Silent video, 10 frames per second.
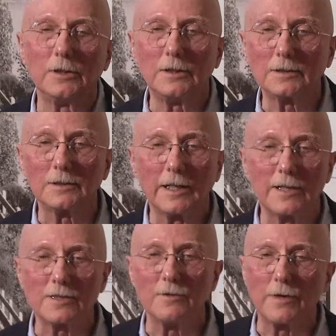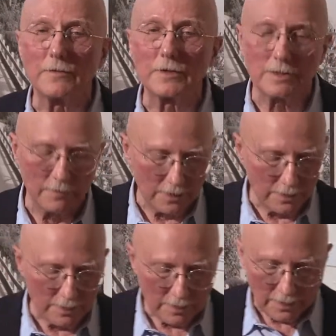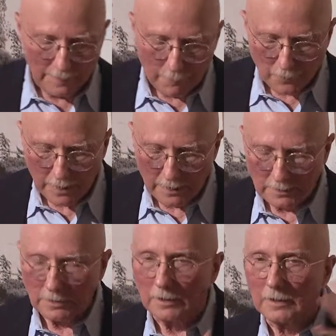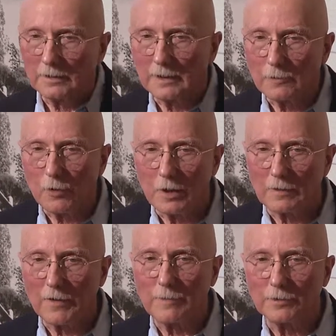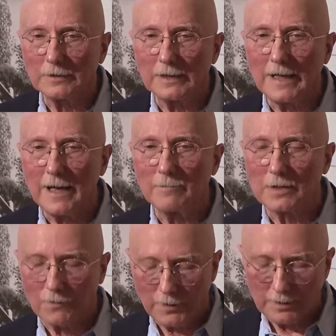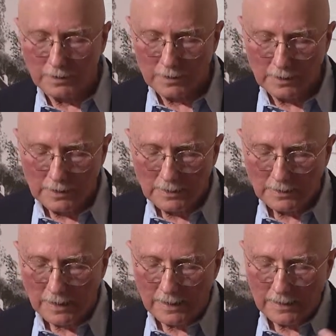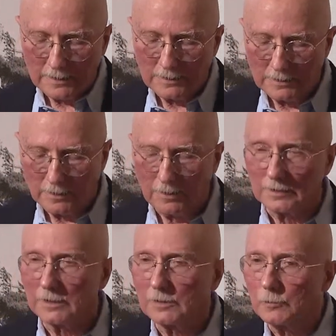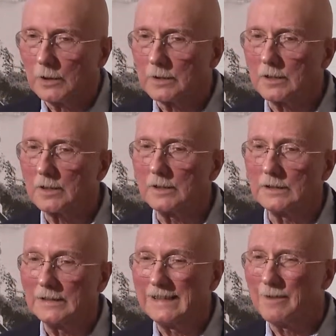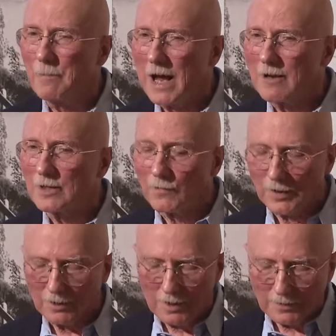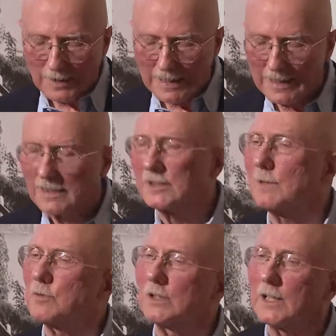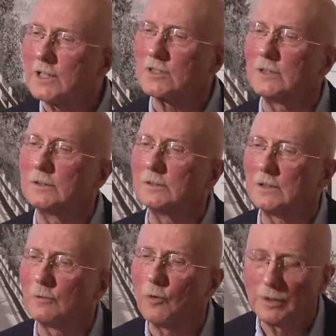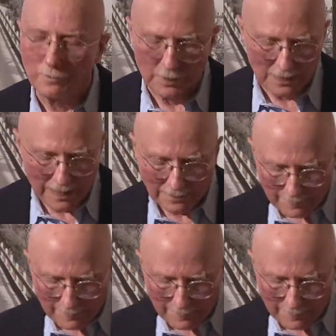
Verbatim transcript: all the lakes and rivers of the earth, uh, all the water vapor in the atmosphere, uh, all the water in the biosphere, all that adds up to less than, than one percent.